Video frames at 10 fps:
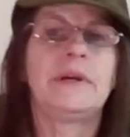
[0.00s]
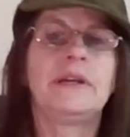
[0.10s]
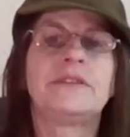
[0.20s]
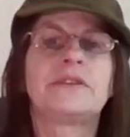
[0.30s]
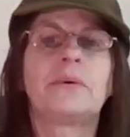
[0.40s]

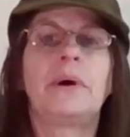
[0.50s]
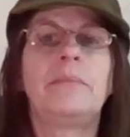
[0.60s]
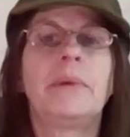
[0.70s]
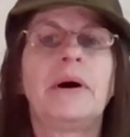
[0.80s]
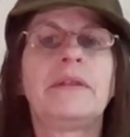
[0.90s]
And so I
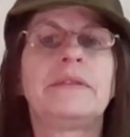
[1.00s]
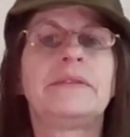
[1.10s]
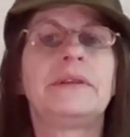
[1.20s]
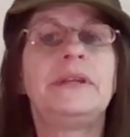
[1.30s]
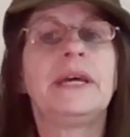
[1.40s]
bought
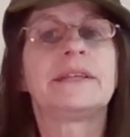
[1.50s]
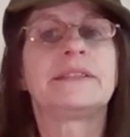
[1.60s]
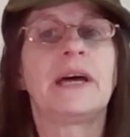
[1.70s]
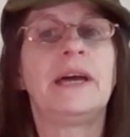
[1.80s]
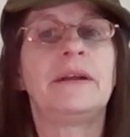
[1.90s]
the
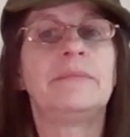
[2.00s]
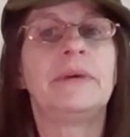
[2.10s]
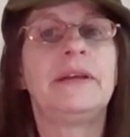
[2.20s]
next item.